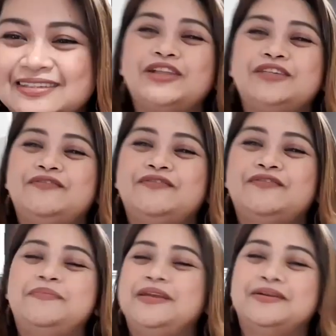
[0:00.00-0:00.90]
it's
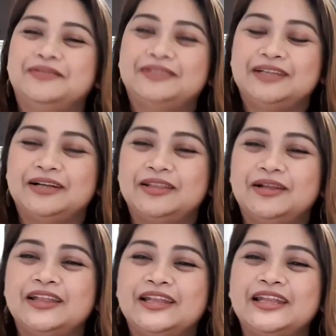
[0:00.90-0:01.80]
Filipino.
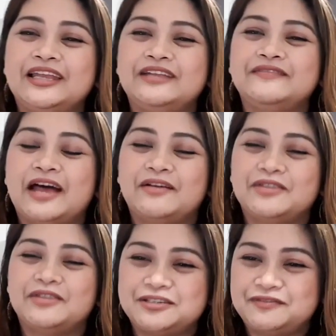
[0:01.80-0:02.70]
The native
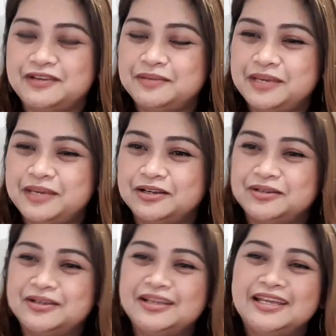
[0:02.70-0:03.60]
language is Filipino,